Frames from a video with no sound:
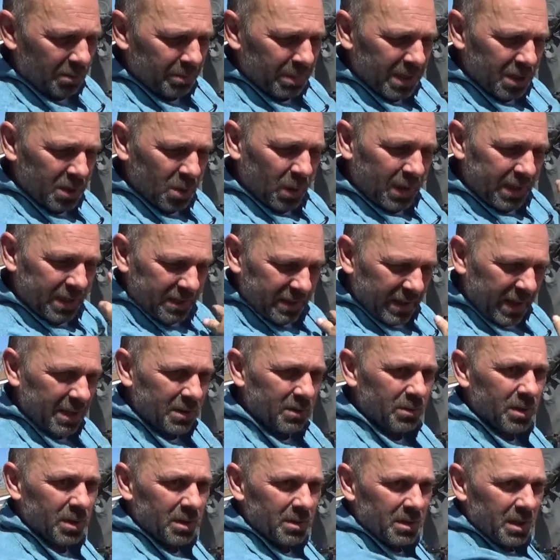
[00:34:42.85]
between Santa
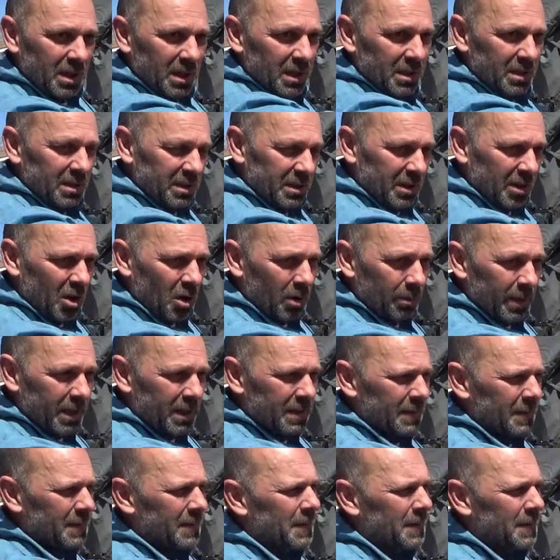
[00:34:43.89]
Rosa and Sonoma.